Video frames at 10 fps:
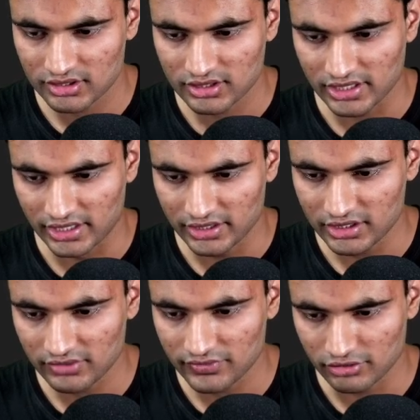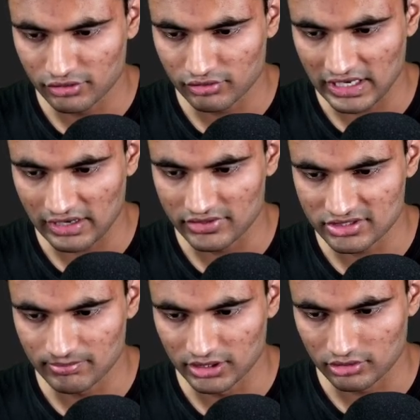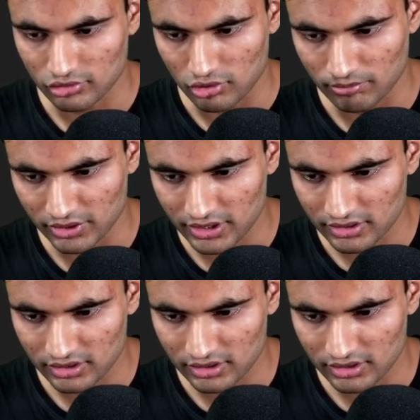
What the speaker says: And here we are going to have a simple component.